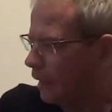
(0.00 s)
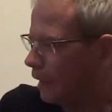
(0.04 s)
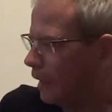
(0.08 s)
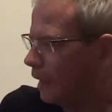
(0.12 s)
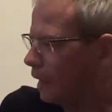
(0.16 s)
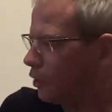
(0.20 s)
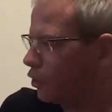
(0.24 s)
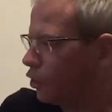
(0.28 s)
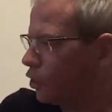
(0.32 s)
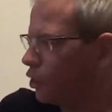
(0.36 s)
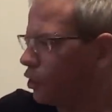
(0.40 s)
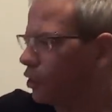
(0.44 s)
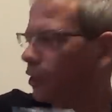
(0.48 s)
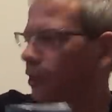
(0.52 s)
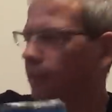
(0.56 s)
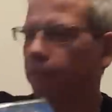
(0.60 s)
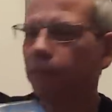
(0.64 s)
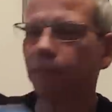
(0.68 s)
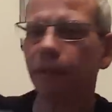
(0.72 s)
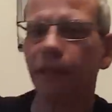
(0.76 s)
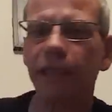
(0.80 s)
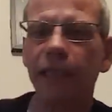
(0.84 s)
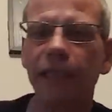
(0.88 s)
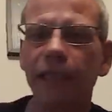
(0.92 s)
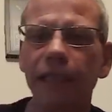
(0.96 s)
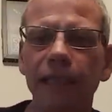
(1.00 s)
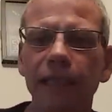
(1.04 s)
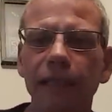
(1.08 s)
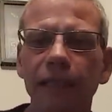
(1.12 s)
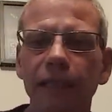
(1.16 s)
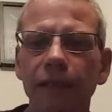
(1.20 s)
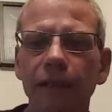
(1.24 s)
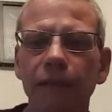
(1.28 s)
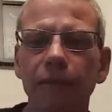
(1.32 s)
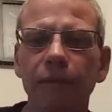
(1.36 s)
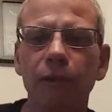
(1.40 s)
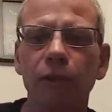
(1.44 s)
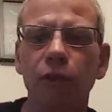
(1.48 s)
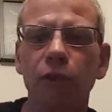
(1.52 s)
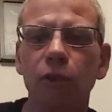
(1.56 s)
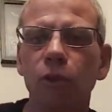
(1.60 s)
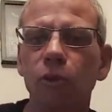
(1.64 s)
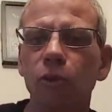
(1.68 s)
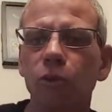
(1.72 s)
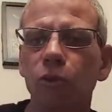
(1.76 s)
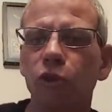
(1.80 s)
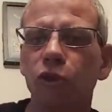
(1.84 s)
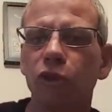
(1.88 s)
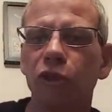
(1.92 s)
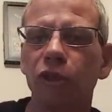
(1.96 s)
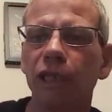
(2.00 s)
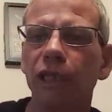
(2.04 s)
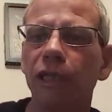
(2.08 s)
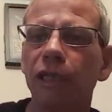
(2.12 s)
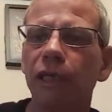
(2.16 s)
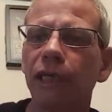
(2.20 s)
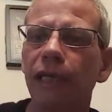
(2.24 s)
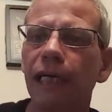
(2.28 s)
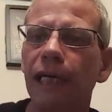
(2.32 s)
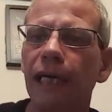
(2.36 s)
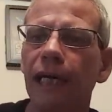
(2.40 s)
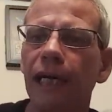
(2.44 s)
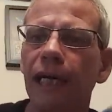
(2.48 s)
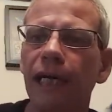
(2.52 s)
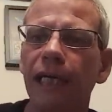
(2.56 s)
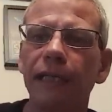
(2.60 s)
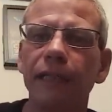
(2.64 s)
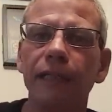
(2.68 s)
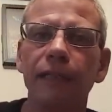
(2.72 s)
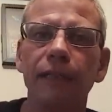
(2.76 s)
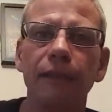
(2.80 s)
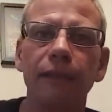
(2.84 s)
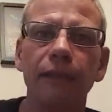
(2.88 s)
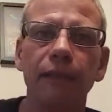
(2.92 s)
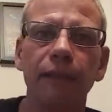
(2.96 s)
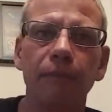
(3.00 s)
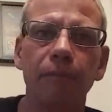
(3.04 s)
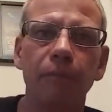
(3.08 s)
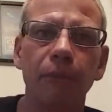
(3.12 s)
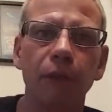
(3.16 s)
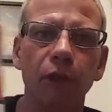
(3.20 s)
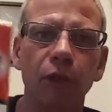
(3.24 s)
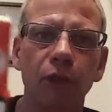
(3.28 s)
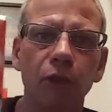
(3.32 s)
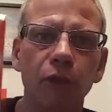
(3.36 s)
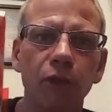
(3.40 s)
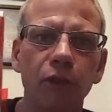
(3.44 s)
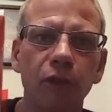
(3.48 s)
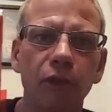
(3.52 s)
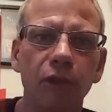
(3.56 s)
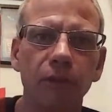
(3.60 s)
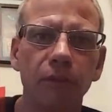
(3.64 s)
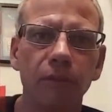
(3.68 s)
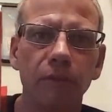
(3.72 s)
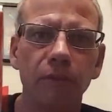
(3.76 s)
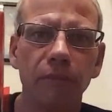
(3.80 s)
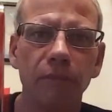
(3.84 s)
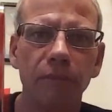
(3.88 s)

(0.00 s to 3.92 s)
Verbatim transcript: Azure 17 Corsair and the Blunt.